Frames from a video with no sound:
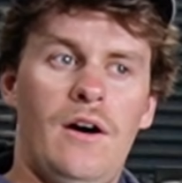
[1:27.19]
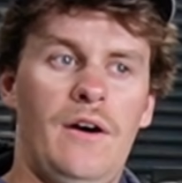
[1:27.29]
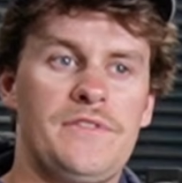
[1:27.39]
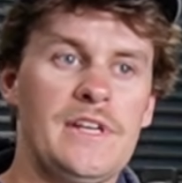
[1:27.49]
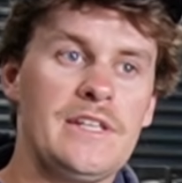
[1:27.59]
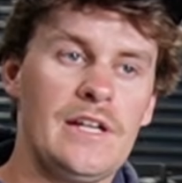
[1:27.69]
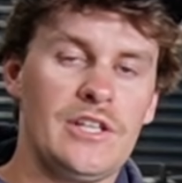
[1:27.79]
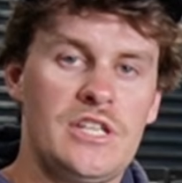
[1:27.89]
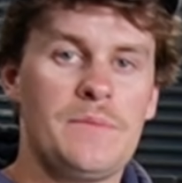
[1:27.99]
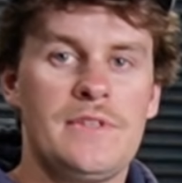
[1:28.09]
I've seen
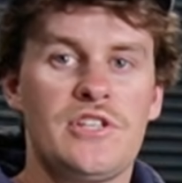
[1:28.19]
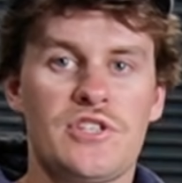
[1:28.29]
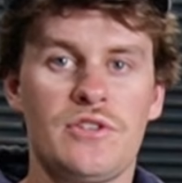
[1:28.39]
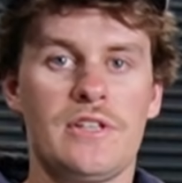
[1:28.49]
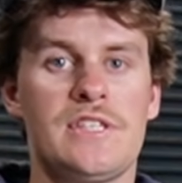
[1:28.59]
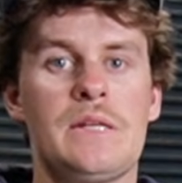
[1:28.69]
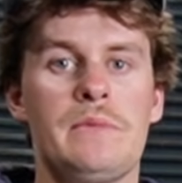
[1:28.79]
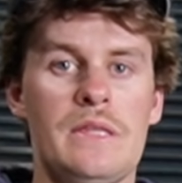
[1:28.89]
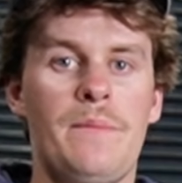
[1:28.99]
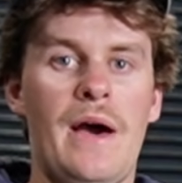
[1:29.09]
dealerships that just sort of sit
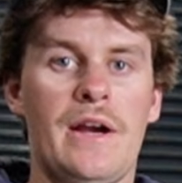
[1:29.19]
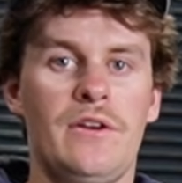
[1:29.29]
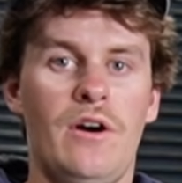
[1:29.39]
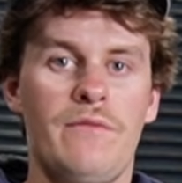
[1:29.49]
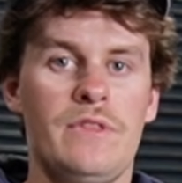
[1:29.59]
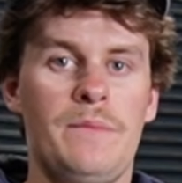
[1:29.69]
them in the back and hope for the